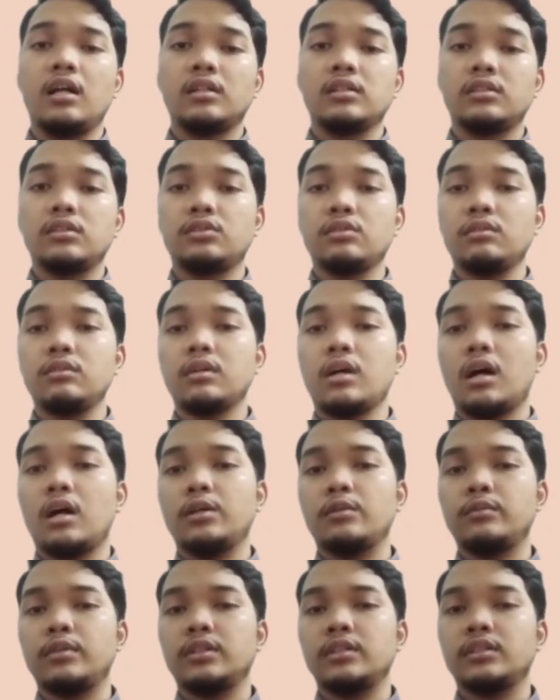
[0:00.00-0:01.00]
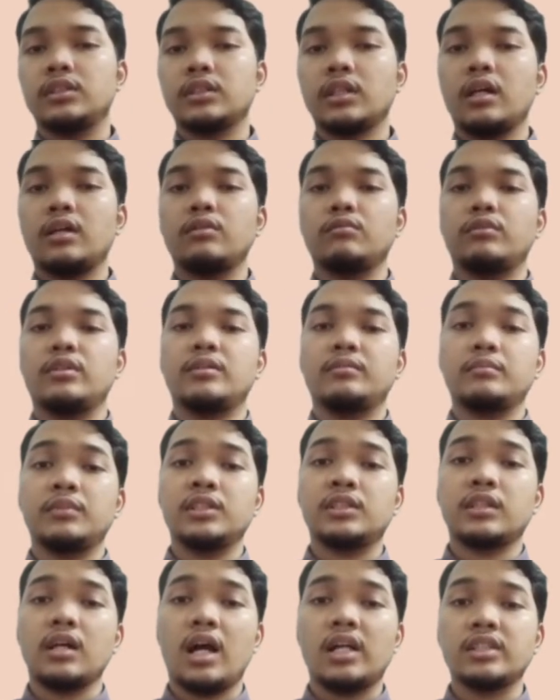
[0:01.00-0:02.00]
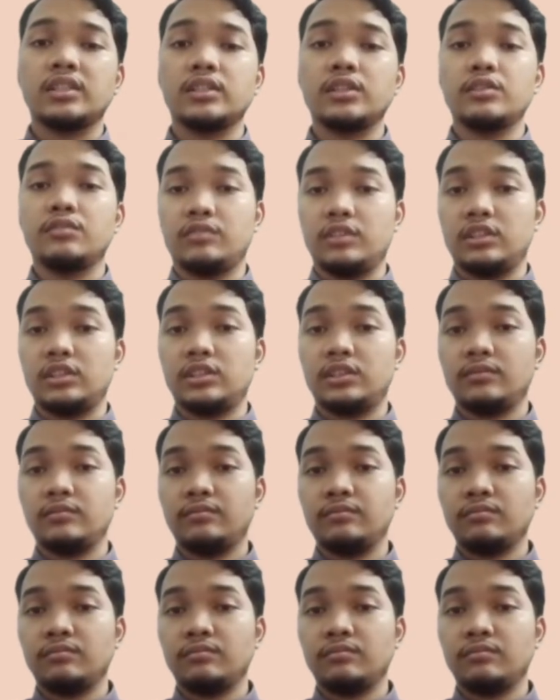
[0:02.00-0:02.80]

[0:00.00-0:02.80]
So I will start with Mr. Azli first.